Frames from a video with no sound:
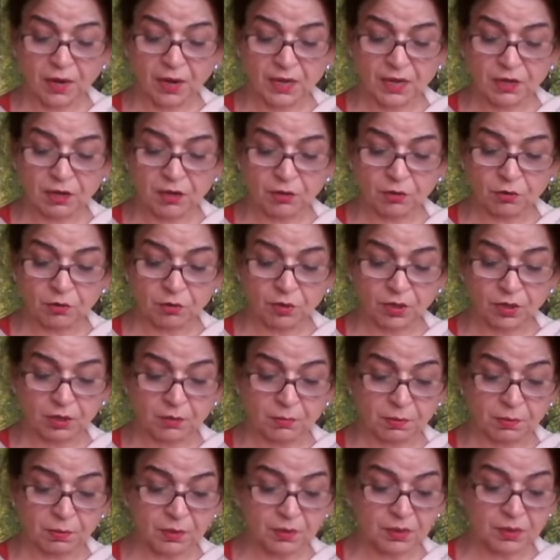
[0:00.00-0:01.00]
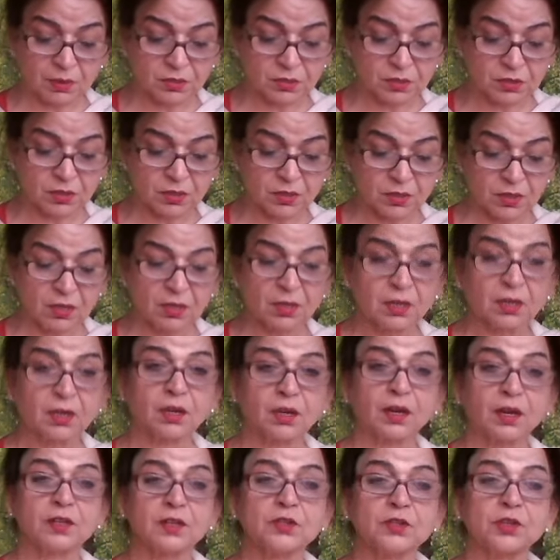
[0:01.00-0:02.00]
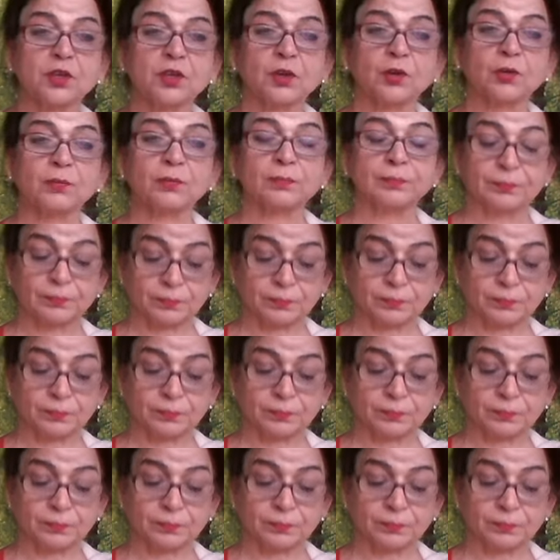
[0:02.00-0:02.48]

flying to their brother's rescue.